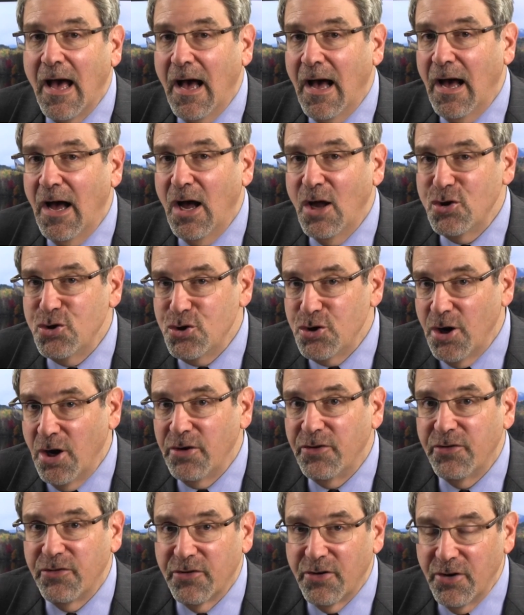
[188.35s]
a
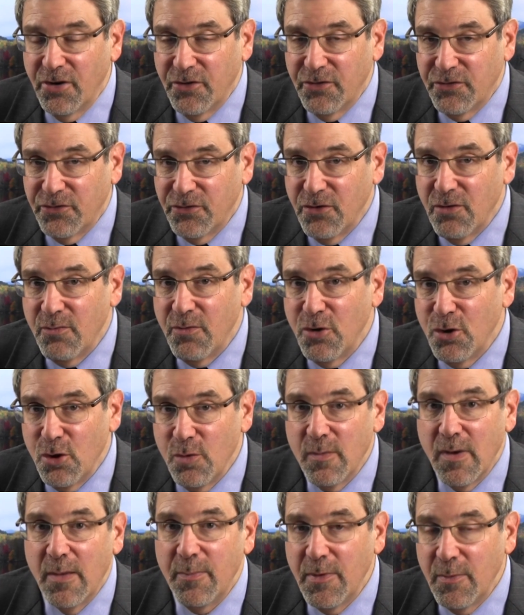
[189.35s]
judge is going to assume that
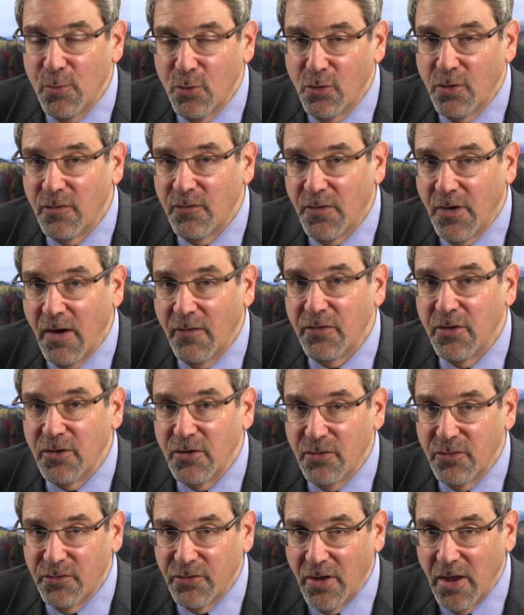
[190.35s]
you may be more involved
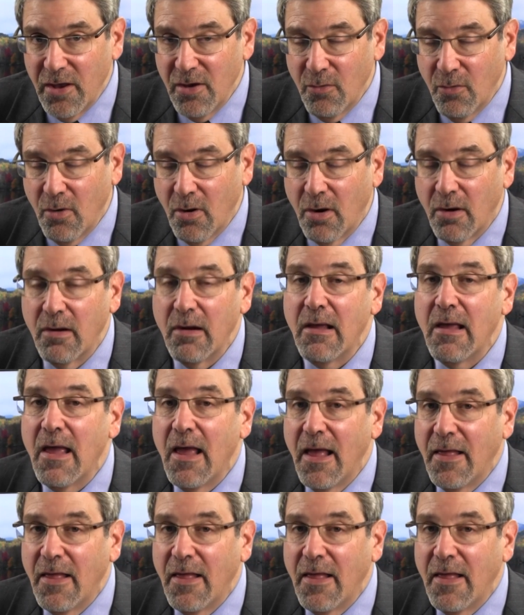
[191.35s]
than you say you are.